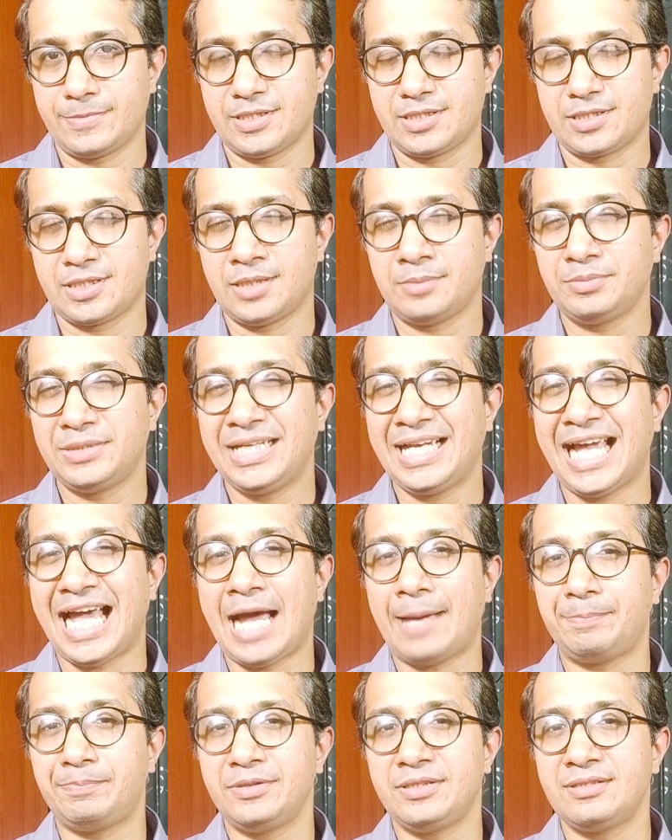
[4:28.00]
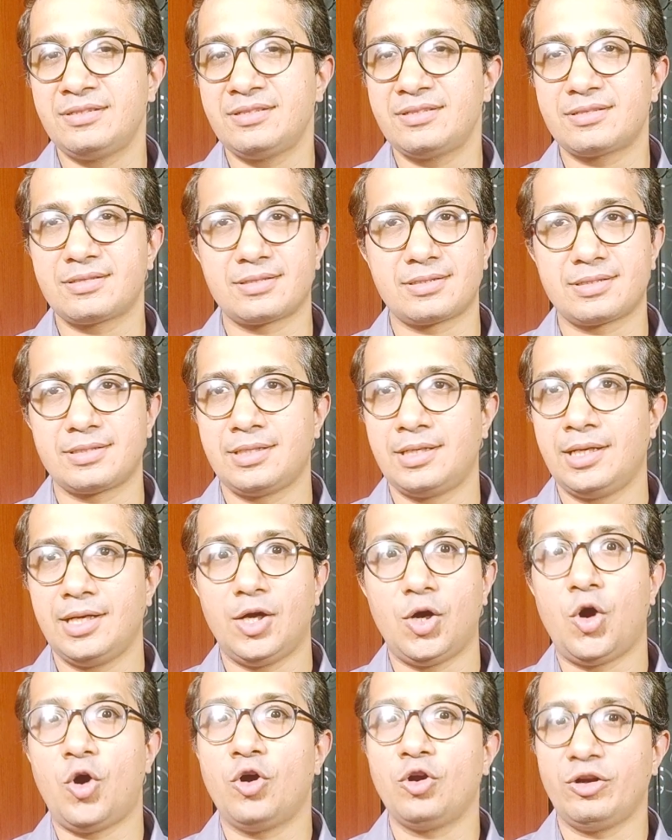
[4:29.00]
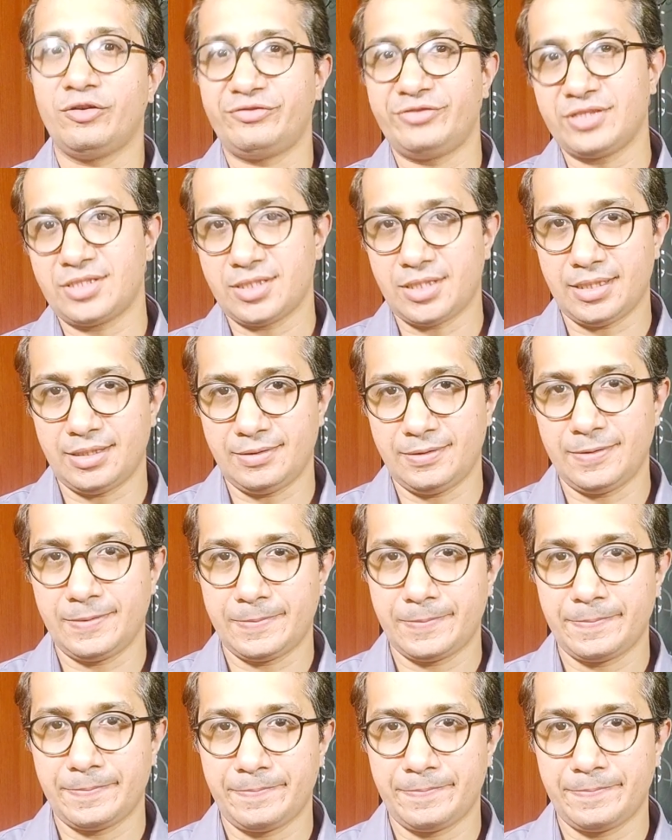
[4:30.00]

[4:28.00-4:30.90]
Something happens all of a sudden.